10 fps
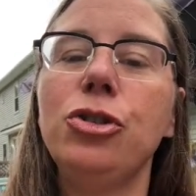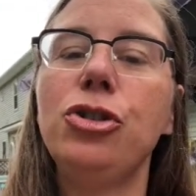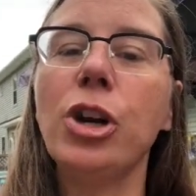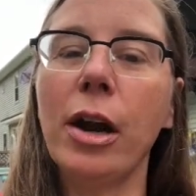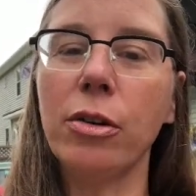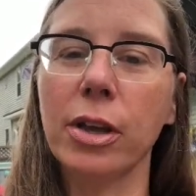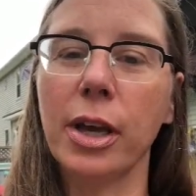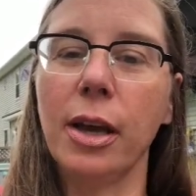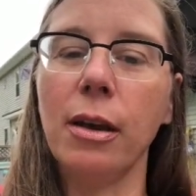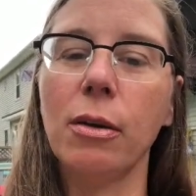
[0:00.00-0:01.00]

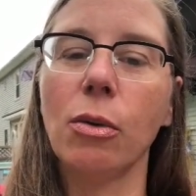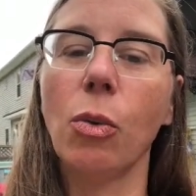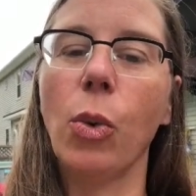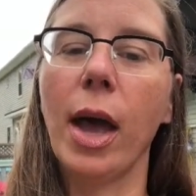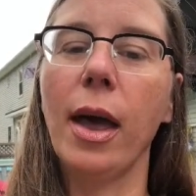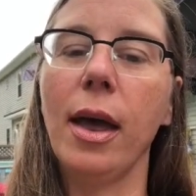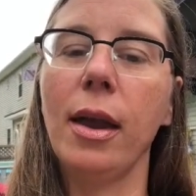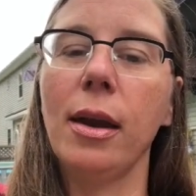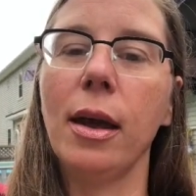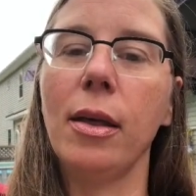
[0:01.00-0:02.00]
generally,
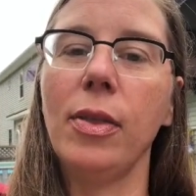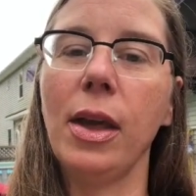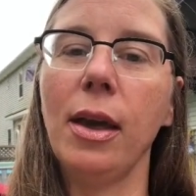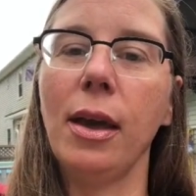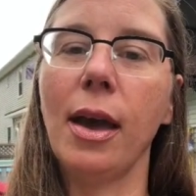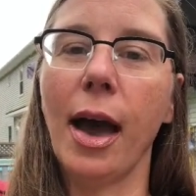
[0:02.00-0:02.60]
when the